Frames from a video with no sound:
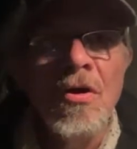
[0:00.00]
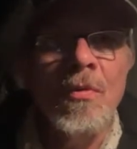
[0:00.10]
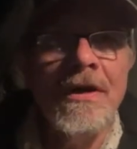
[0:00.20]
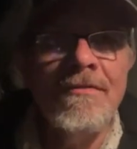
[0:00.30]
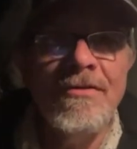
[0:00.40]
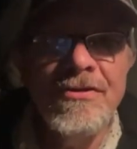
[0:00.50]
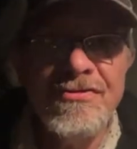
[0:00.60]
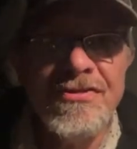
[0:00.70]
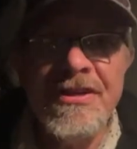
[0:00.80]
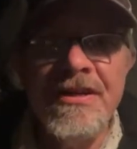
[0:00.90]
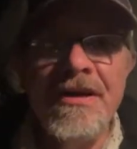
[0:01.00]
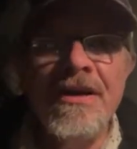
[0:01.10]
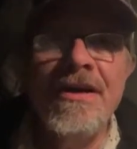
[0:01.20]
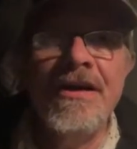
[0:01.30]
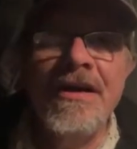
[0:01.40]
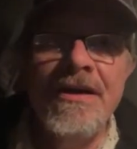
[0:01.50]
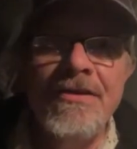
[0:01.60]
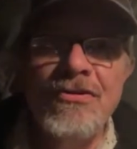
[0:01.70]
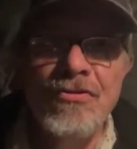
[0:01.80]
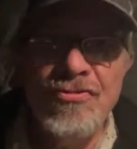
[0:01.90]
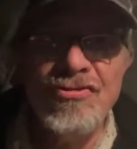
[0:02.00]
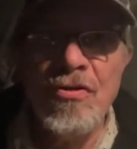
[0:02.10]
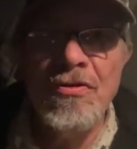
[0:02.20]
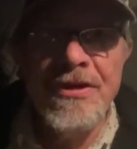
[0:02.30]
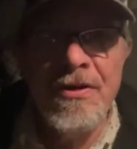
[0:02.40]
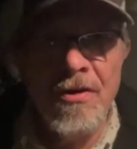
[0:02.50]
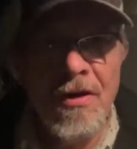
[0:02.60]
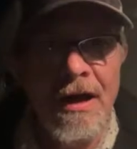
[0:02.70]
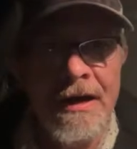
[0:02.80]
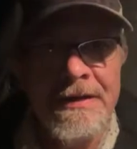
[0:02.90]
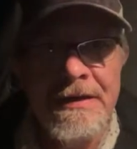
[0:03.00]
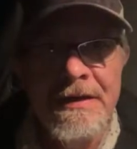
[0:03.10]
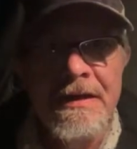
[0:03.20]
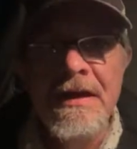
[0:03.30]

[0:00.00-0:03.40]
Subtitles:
Whenever you see a news story online